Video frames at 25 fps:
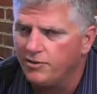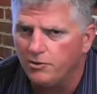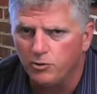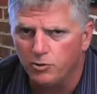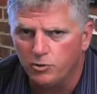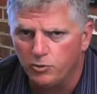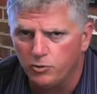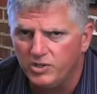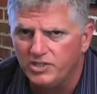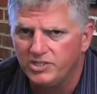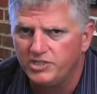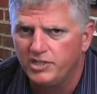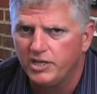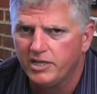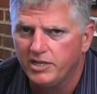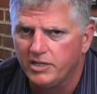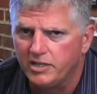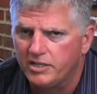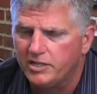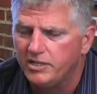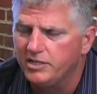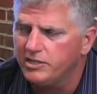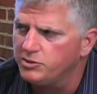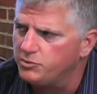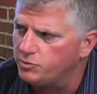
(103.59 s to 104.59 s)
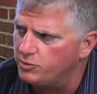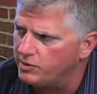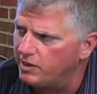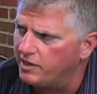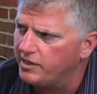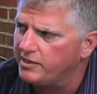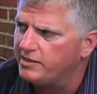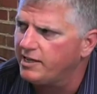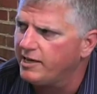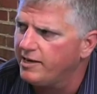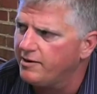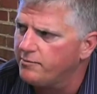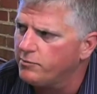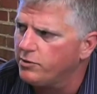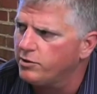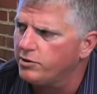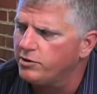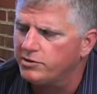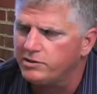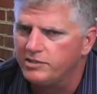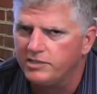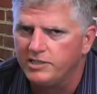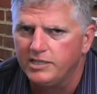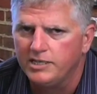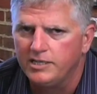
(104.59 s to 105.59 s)
They're Louisiana kids. We'd like to have them on
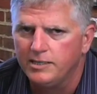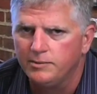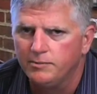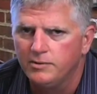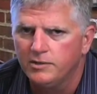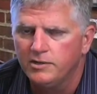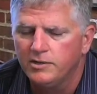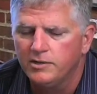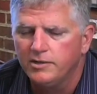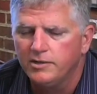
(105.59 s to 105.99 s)
our team.